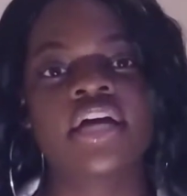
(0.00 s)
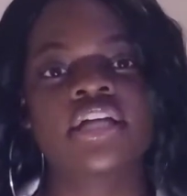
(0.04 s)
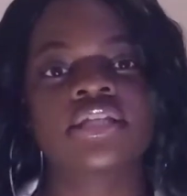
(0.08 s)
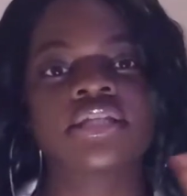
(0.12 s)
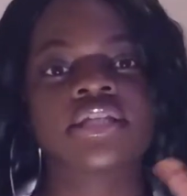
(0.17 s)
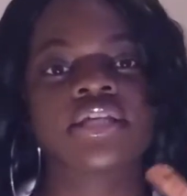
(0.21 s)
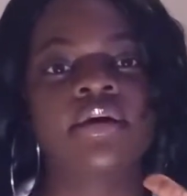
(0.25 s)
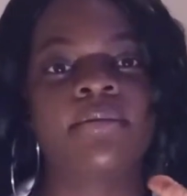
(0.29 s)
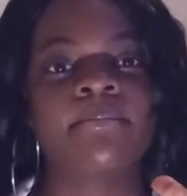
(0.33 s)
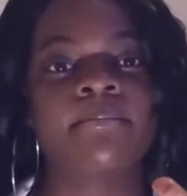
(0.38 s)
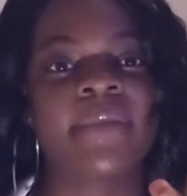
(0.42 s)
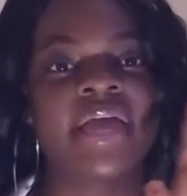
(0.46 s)

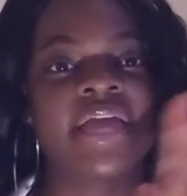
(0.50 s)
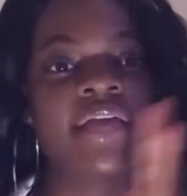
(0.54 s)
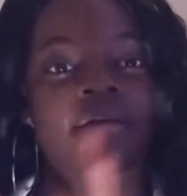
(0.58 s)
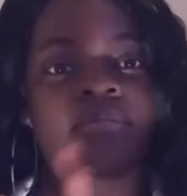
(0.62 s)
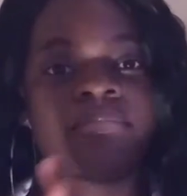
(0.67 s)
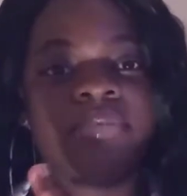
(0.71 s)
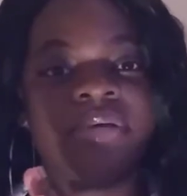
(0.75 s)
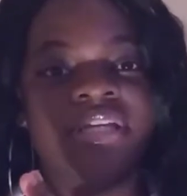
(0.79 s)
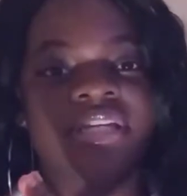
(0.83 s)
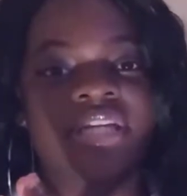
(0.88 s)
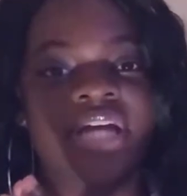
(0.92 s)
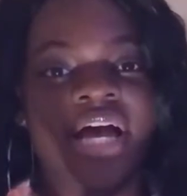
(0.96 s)
to make
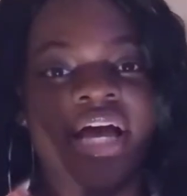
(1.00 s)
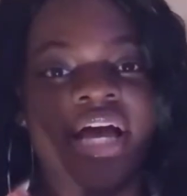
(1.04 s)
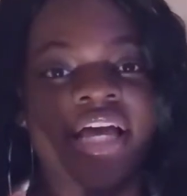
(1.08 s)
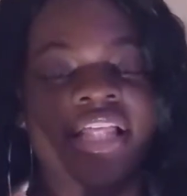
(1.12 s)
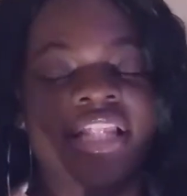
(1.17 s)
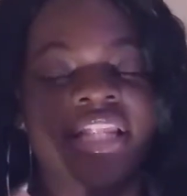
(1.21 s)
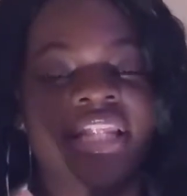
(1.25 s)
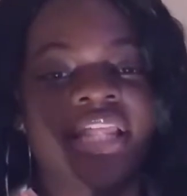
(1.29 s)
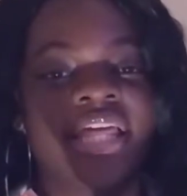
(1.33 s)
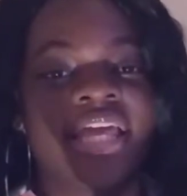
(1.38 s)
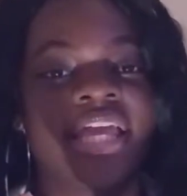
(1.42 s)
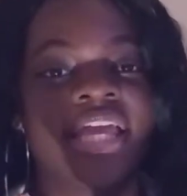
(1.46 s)
me
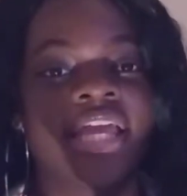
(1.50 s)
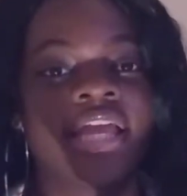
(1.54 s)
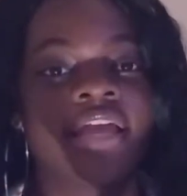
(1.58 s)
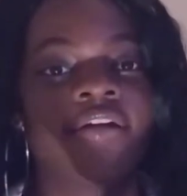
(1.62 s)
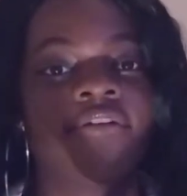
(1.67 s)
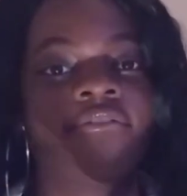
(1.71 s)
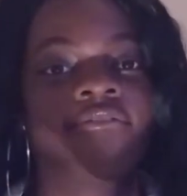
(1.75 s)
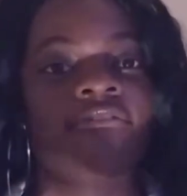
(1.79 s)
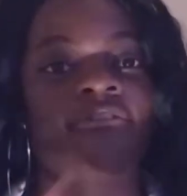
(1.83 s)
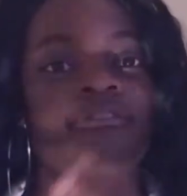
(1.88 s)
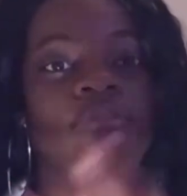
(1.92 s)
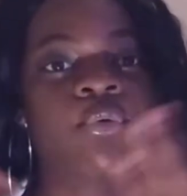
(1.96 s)
dilate
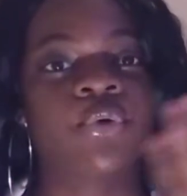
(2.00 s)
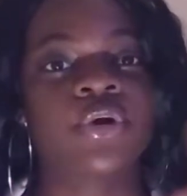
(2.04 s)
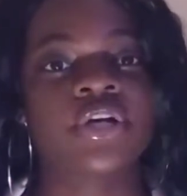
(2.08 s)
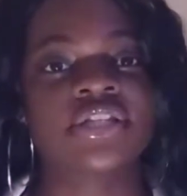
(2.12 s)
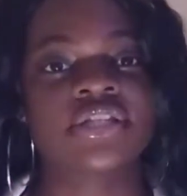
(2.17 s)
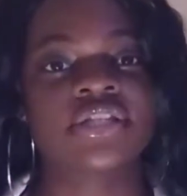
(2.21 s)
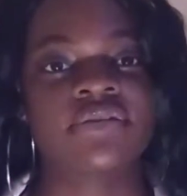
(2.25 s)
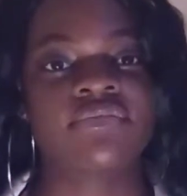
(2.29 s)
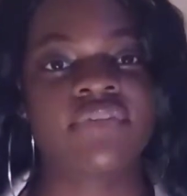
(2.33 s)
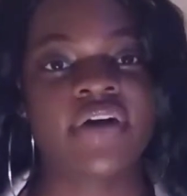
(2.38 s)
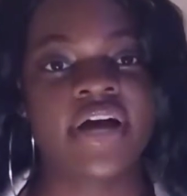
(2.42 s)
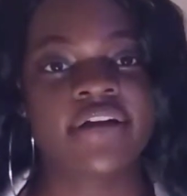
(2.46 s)
4
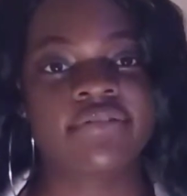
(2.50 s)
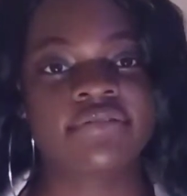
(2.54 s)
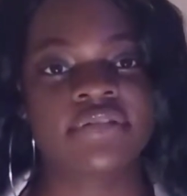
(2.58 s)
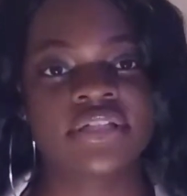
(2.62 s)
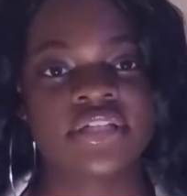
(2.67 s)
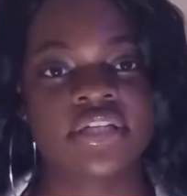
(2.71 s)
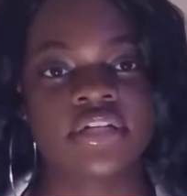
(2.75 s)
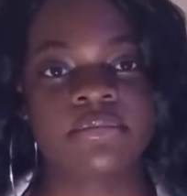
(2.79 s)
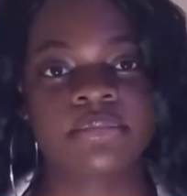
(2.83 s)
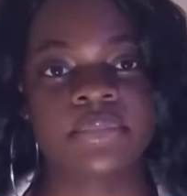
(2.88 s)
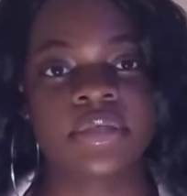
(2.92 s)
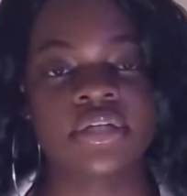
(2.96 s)
to 5
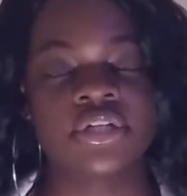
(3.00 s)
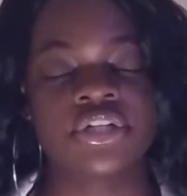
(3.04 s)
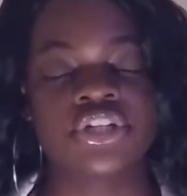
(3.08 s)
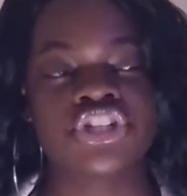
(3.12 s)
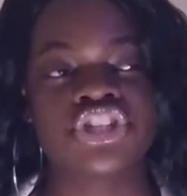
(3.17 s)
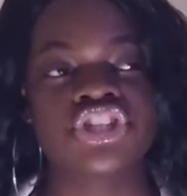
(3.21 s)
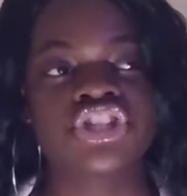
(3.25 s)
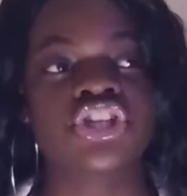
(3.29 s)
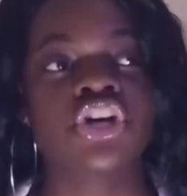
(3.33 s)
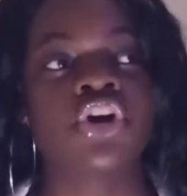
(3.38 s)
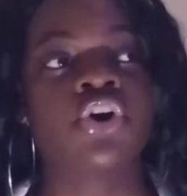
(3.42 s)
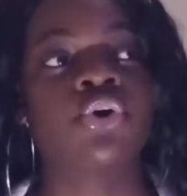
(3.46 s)
centimeters.
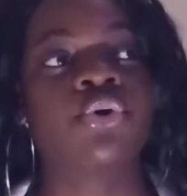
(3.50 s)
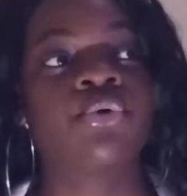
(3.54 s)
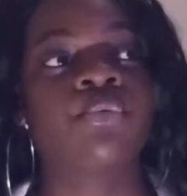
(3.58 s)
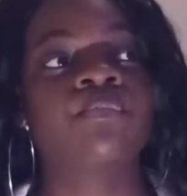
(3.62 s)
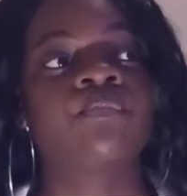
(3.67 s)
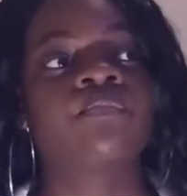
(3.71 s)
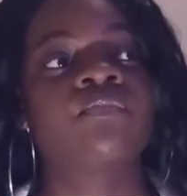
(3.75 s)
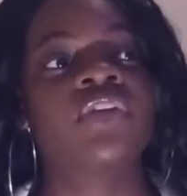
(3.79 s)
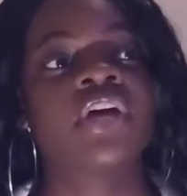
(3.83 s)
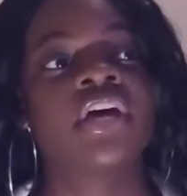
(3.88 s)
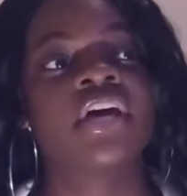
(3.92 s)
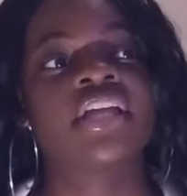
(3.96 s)
So
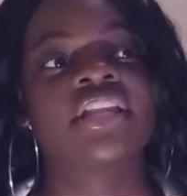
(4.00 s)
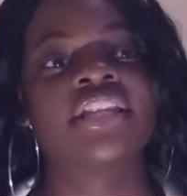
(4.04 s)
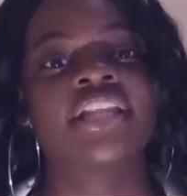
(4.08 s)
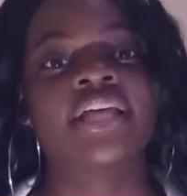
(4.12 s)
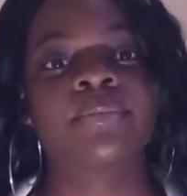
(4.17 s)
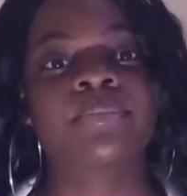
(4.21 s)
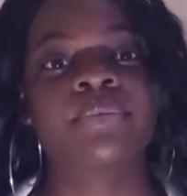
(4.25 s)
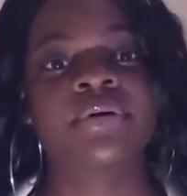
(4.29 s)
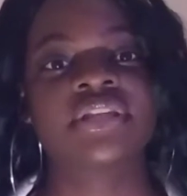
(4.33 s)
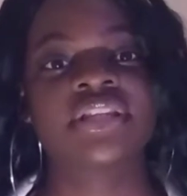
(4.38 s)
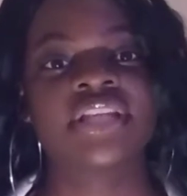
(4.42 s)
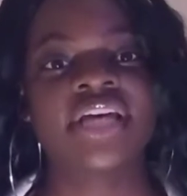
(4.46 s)
they
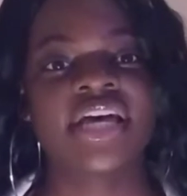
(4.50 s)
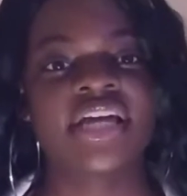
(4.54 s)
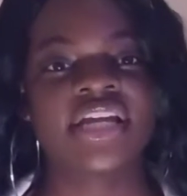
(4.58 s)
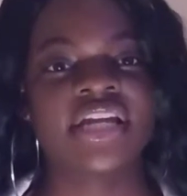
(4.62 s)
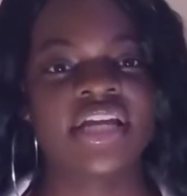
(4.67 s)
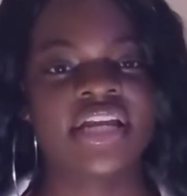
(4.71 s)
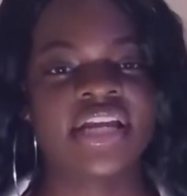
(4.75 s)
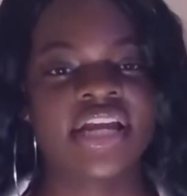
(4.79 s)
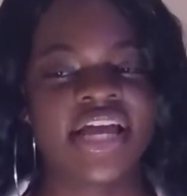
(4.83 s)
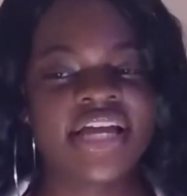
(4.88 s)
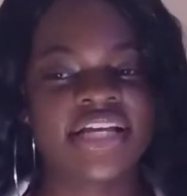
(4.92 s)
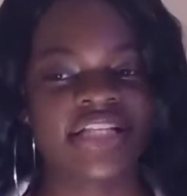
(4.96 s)
put that
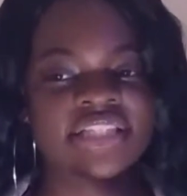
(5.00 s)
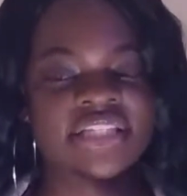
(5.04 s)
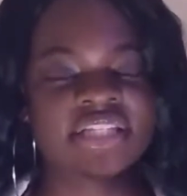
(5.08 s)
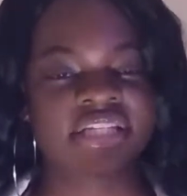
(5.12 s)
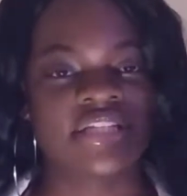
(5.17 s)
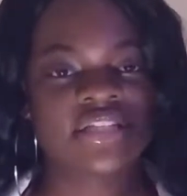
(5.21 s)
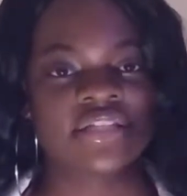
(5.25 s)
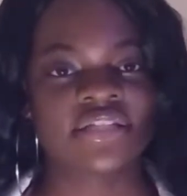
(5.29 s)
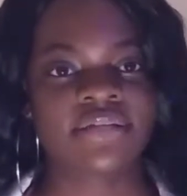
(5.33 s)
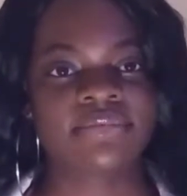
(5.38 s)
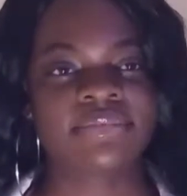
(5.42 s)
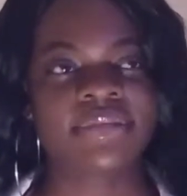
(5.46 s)
in at
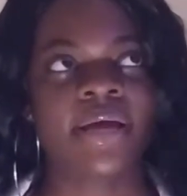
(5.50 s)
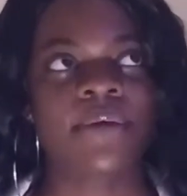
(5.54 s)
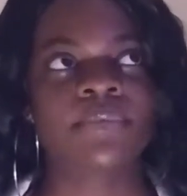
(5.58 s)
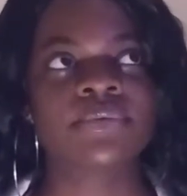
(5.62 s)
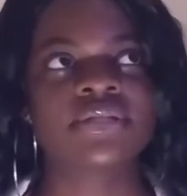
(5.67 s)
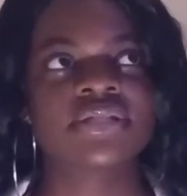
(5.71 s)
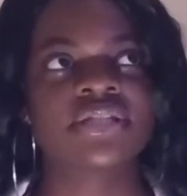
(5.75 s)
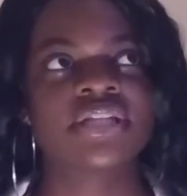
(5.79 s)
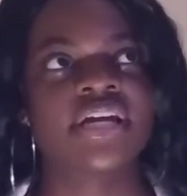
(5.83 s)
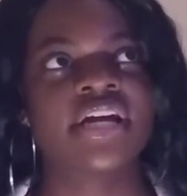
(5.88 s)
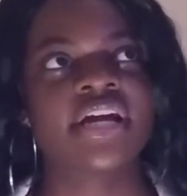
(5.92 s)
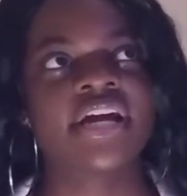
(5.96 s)
10 something. I
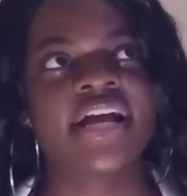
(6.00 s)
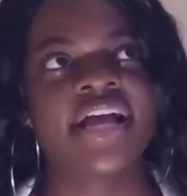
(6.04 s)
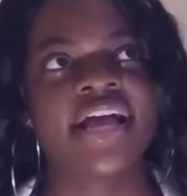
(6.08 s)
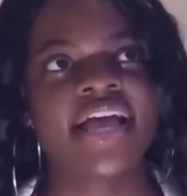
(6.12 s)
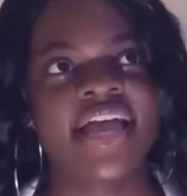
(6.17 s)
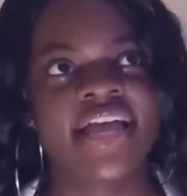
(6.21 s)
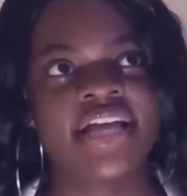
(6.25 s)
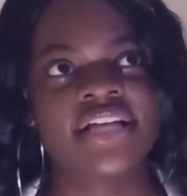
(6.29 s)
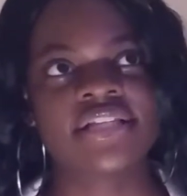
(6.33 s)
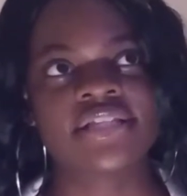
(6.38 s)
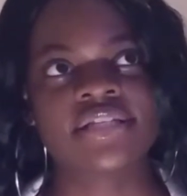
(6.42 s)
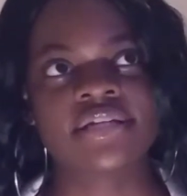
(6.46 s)
was there at
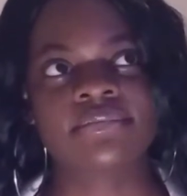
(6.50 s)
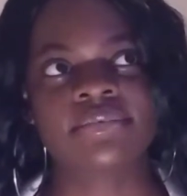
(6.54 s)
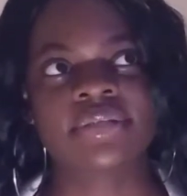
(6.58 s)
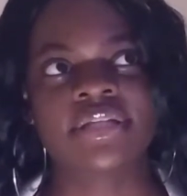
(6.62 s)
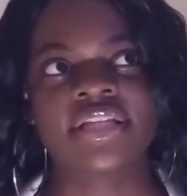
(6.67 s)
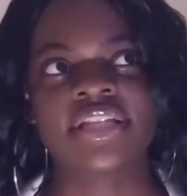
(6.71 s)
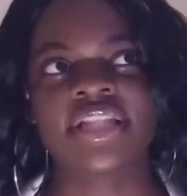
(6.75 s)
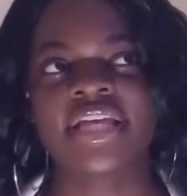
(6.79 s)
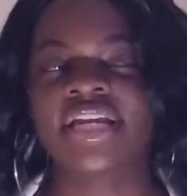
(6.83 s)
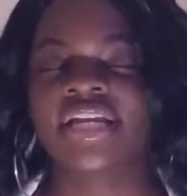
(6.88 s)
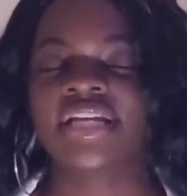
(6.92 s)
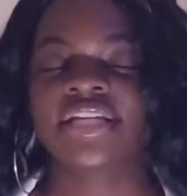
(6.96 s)
8 something.
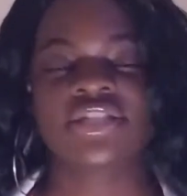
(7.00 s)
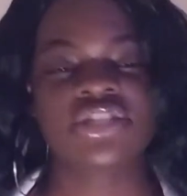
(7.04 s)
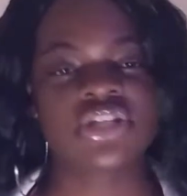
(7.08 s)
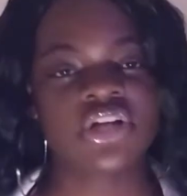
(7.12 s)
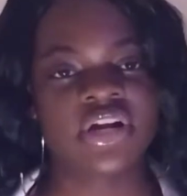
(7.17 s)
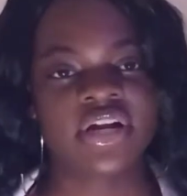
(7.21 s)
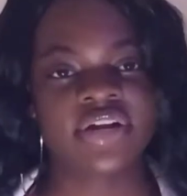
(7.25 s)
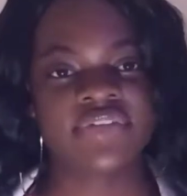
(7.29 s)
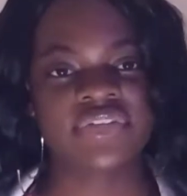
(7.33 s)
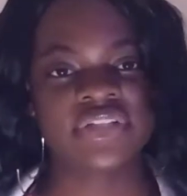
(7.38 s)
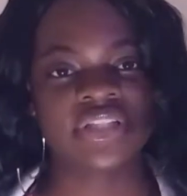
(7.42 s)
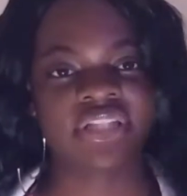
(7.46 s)
They didn't
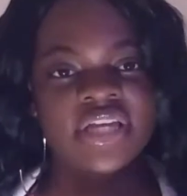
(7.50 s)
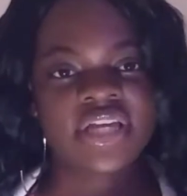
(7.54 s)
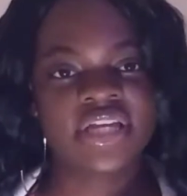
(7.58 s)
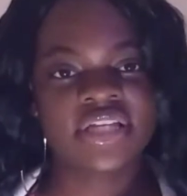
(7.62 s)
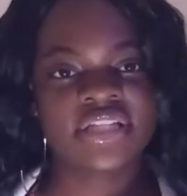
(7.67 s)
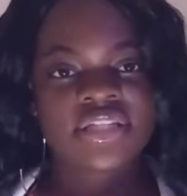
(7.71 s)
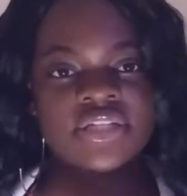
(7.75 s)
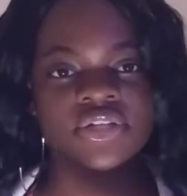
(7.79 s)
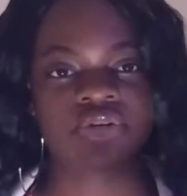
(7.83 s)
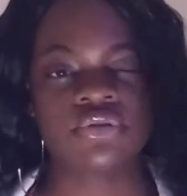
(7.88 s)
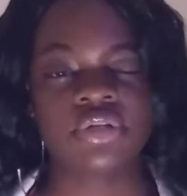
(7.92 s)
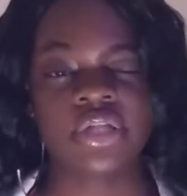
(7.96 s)
start everything
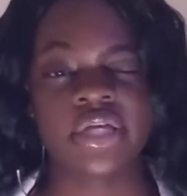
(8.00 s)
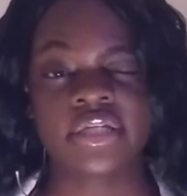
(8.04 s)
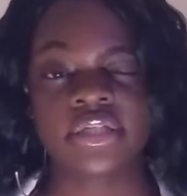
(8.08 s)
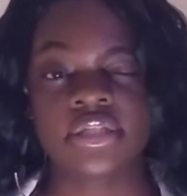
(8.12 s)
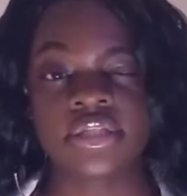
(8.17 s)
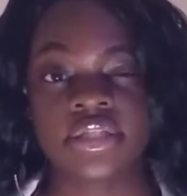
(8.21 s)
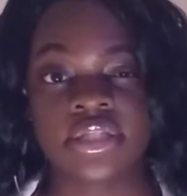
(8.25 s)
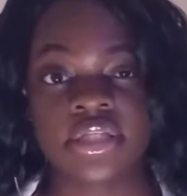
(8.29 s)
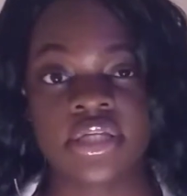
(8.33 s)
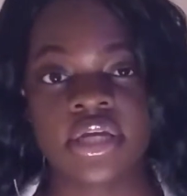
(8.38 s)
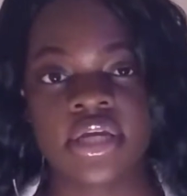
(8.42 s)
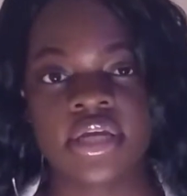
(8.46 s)
until like
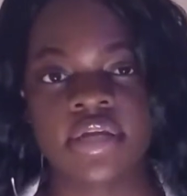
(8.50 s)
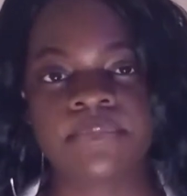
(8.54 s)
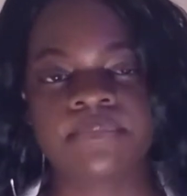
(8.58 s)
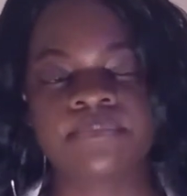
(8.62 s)
10.